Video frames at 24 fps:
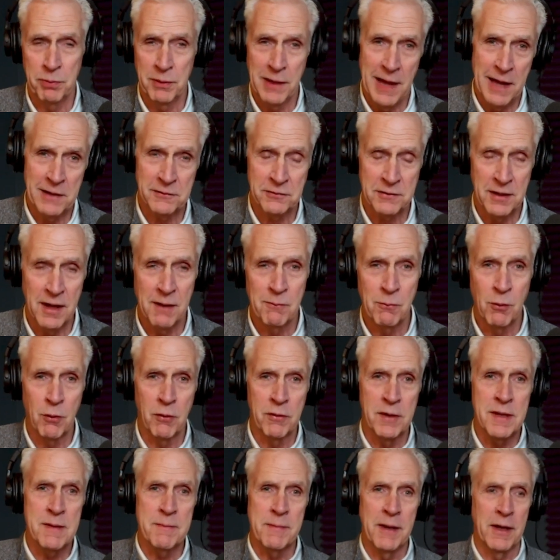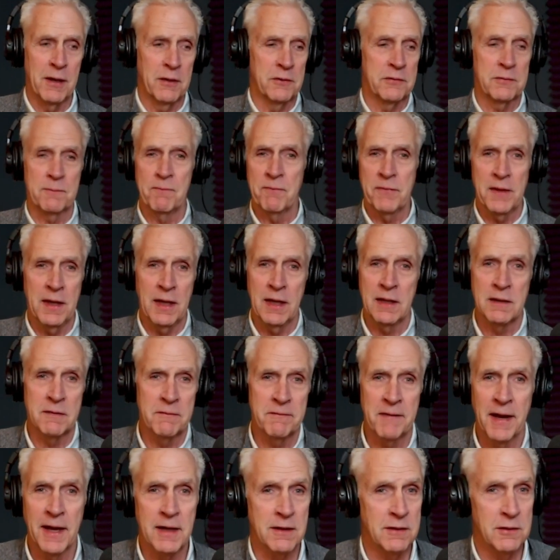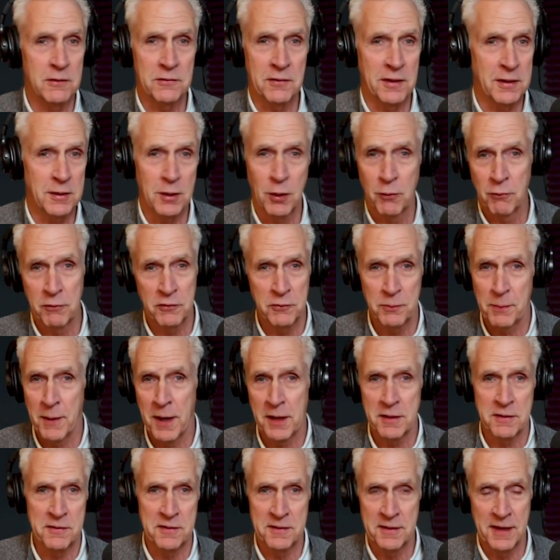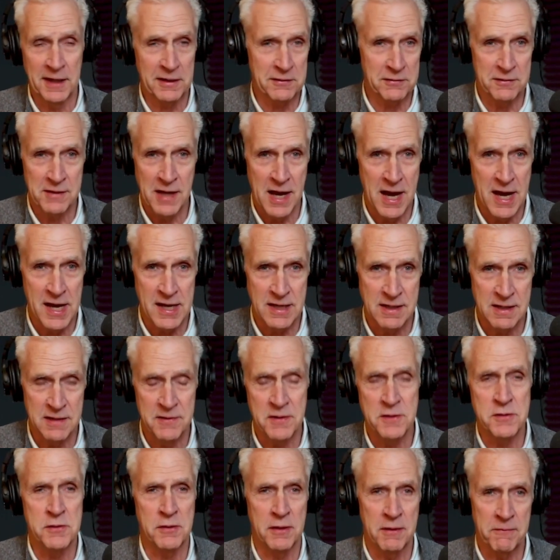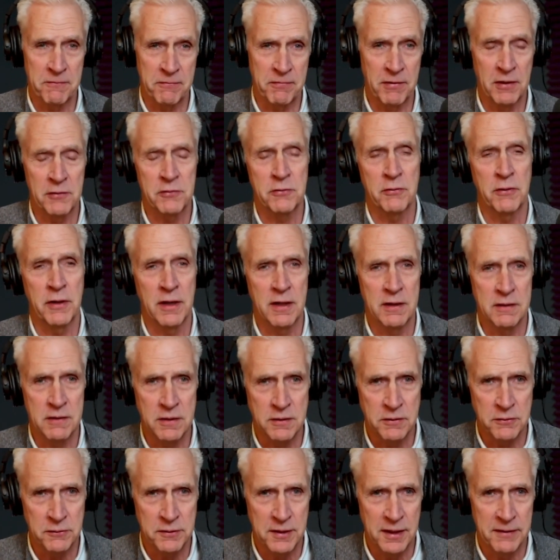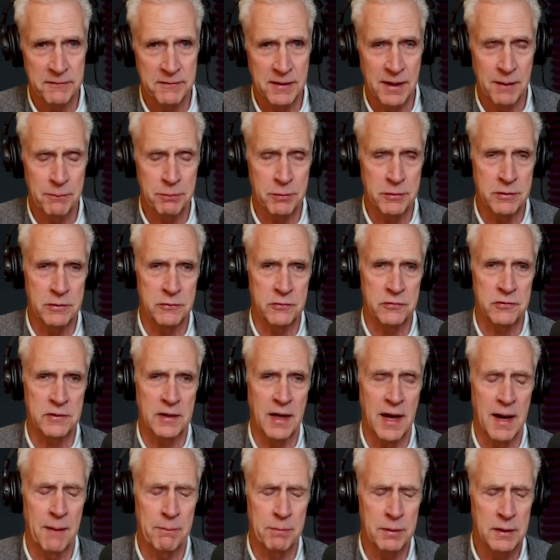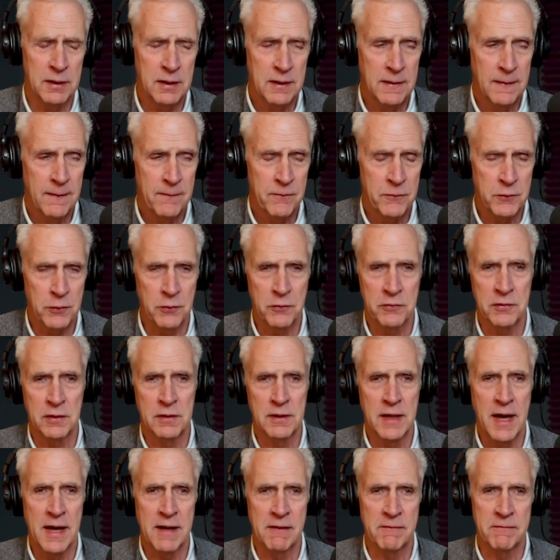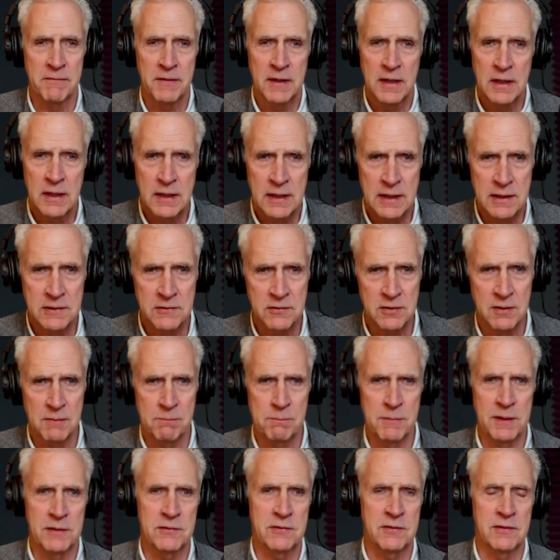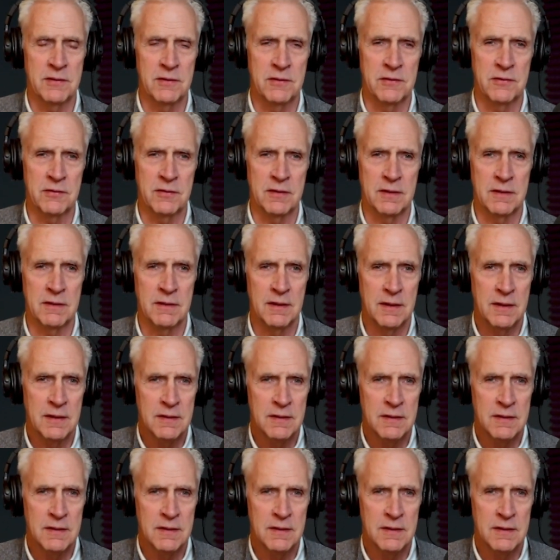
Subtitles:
blast out more emails. And the fact is they don't respond to the next 9. And then you get frustrated, then you give up or you stop. So there's a lot of hits and misses and,